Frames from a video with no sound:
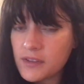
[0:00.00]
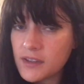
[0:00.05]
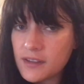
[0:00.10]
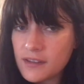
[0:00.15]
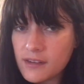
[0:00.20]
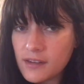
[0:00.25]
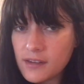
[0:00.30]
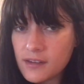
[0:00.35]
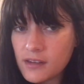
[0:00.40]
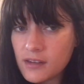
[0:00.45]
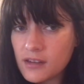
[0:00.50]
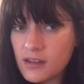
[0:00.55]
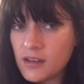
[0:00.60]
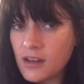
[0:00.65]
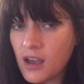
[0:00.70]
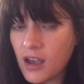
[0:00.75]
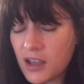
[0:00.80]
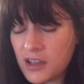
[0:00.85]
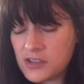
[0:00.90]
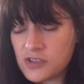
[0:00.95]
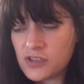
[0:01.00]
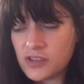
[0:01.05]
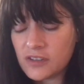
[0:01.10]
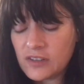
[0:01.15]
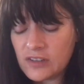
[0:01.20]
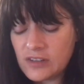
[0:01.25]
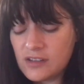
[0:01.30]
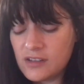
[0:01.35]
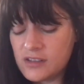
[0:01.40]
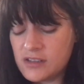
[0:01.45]
season. I
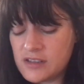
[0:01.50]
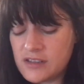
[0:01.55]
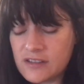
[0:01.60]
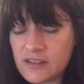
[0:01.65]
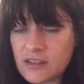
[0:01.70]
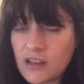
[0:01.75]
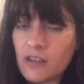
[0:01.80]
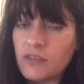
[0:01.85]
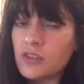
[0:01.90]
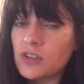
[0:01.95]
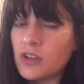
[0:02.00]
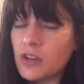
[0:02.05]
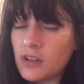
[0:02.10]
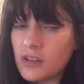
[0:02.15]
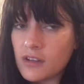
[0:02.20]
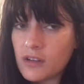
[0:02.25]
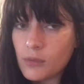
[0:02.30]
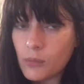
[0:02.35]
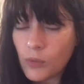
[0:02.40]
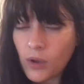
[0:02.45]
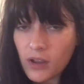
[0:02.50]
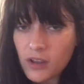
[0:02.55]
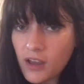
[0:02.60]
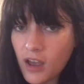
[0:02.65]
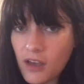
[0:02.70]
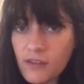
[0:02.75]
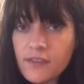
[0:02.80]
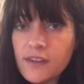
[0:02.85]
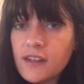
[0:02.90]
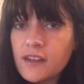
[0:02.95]
just discovered what
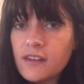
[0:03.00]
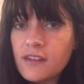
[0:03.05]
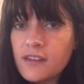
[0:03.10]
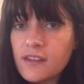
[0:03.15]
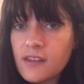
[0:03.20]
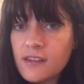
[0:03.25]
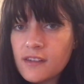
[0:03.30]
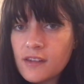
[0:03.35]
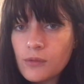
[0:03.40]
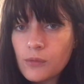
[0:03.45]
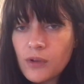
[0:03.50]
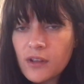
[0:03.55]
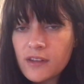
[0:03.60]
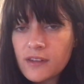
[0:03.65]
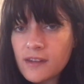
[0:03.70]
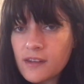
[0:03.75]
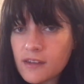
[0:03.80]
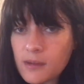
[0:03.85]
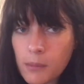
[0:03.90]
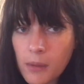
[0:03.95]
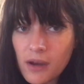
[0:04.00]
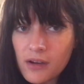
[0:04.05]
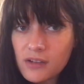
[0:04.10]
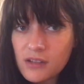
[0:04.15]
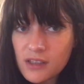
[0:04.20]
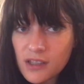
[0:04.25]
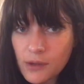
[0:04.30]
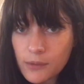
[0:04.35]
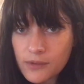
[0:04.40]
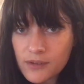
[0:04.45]
cuffing season was because
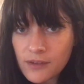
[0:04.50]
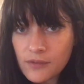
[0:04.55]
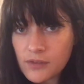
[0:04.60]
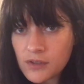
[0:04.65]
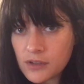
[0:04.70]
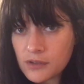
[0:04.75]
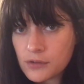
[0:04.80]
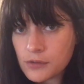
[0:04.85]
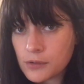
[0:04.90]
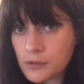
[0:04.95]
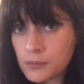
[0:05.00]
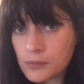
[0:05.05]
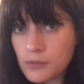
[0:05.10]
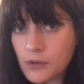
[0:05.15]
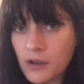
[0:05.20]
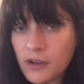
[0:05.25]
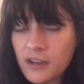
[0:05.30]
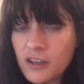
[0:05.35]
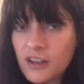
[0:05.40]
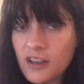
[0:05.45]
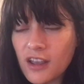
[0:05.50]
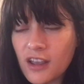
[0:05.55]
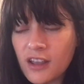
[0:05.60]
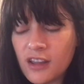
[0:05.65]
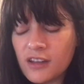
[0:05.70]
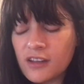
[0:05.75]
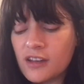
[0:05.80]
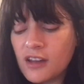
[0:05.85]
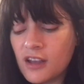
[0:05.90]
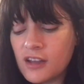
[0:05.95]
apparently I was living under a rock
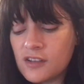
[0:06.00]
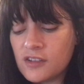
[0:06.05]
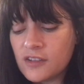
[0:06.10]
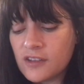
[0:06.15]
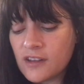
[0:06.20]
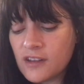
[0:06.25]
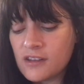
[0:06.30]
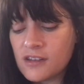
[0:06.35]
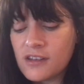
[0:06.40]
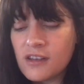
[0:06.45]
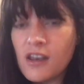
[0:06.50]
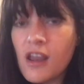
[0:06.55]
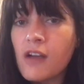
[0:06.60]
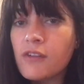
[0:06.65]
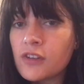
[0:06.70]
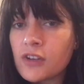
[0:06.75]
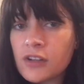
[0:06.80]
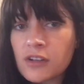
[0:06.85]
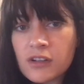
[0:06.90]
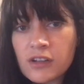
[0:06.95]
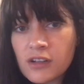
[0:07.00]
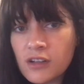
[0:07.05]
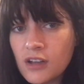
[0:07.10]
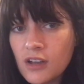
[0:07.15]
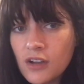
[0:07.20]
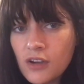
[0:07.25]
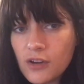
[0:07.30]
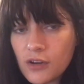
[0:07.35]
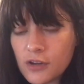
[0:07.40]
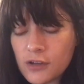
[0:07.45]
and I just had never
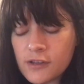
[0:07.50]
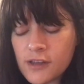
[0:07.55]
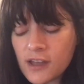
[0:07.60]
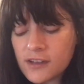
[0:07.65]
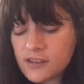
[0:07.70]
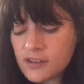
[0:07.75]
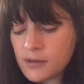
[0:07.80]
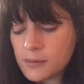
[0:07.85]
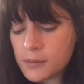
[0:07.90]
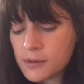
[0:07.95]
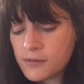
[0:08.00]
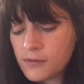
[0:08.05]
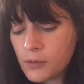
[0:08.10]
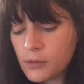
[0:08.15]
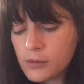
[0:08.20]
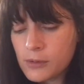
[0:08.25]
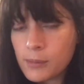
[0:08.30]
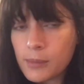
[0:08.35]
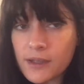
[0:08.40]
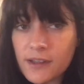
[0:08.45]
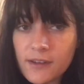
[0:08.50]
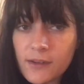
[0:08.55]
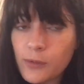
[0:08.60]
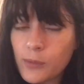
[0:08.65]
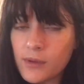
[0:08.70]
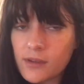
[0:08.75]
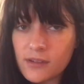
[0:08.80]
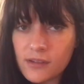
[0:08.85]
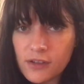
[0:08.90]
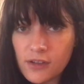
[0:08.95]
heard that term before, but it's
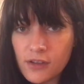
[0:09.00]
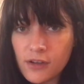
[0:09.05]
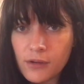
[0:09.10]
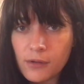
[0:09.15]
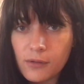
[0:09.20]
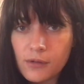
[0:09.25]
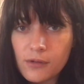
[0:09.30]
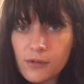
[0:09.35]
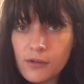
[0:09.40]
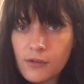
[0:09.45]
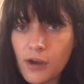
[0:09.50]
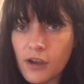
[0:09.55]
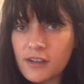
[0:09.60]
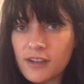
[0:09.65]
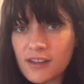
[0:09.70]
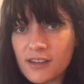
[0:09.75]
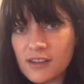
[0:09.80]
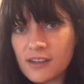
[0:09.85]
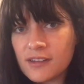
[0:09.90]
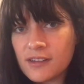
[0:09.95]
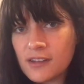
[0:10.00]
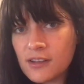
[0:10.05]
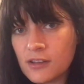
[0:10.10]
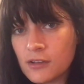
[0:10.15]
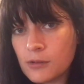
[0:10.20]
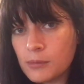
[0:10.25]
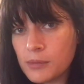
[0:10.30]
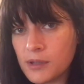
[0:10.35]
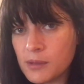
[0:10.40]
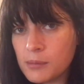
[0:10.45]
when, you know, chronically
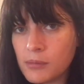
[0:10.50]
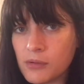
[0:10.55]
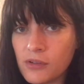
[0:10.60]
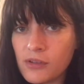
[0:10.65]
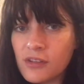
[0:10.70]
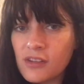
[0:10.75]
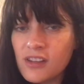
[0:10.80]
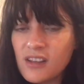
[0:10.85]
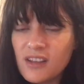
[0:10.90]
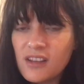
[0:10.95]
single people